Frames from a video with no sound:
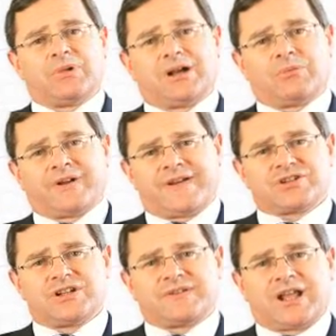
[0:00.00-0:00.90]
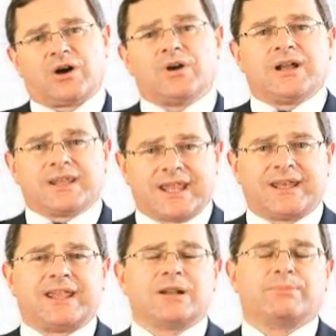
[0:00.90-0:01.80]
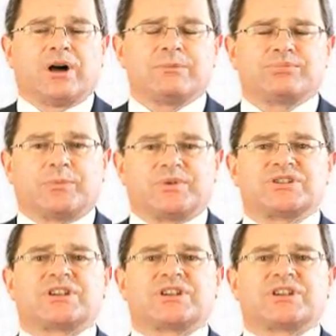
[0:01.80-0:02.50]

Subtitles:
were actually now getting in and buying properties